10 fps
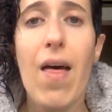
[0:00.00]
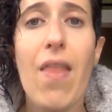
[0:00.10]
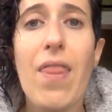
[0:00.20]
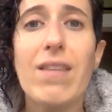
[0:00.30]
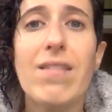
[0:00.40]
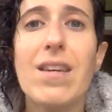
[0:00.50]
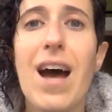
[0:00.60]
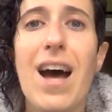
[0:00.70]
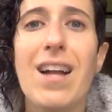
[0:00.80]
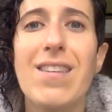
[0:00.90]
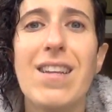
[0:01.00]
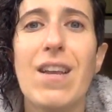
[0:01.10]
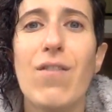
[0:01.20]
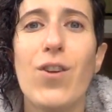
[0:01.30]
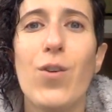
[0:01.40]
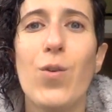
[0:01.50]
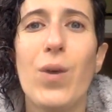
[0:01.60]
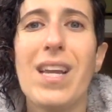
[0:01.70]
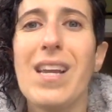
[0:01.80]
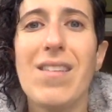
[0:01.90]
And that's not to give you
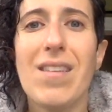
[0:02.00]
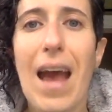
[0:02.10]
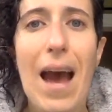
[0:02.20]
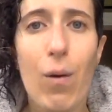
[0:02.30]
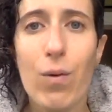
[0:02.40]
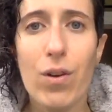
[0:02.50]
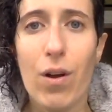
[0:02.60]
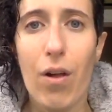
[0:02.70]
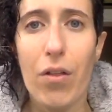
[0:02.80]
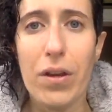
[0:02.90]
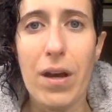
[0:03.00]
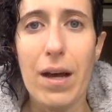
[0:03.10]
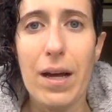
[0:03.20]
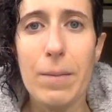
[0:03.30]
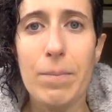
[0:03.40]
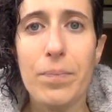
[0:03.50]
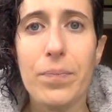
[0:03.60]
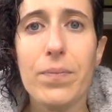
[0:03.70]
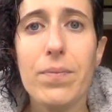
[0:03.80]
an easy out all the time.